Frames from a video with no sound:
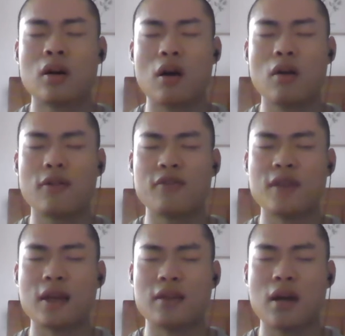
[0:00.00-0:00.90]
All of
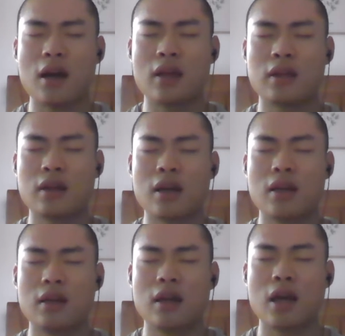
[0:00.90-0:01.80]
that, I
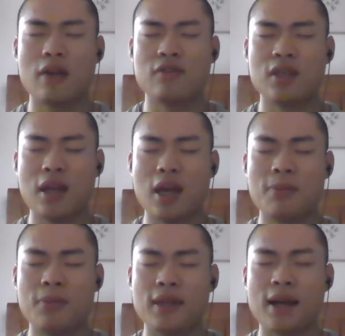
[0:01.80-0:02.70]
can have the
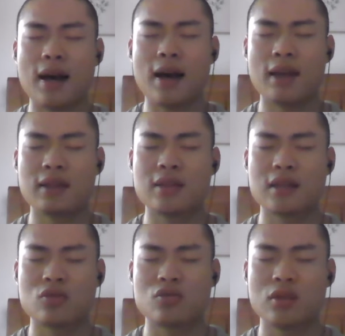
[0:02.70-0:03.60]
API
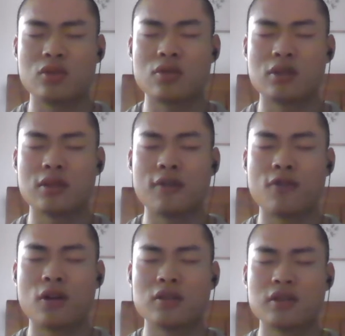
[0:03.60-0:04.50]
just return the
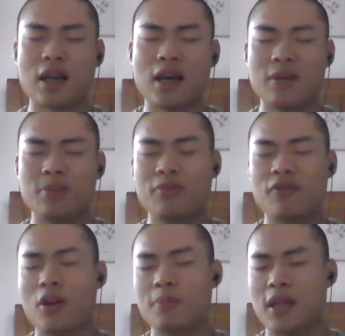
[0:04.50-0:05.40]
first type
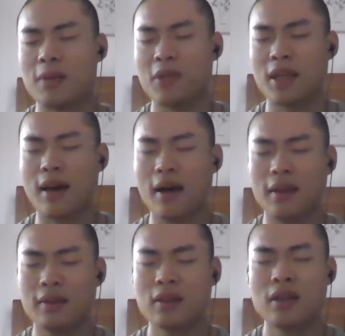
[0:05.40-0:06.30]
from the
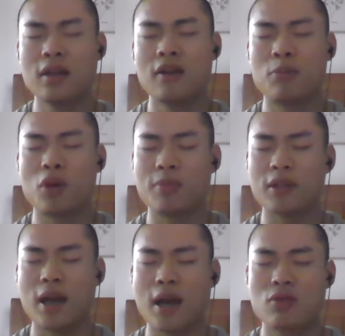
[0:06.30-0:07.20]
API,
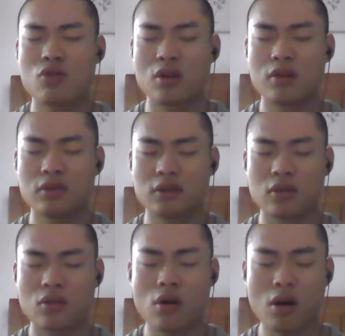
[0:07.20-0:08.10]
property address,
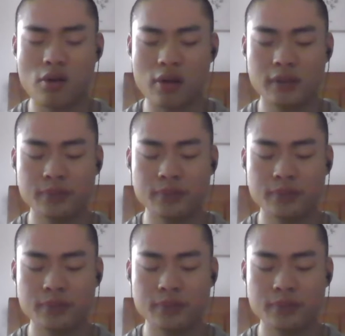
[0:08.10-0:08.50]
query,